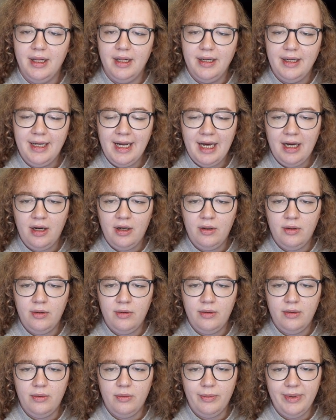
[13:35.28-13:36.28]

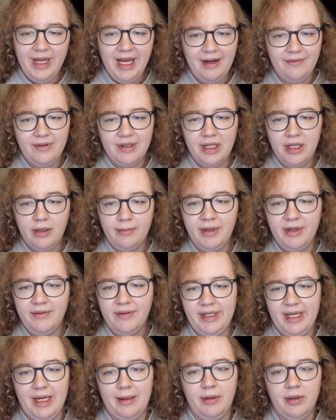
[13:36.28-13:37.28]
Now we have a little bit of a
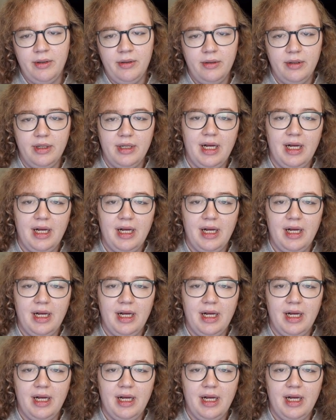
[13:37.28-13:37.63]
demo.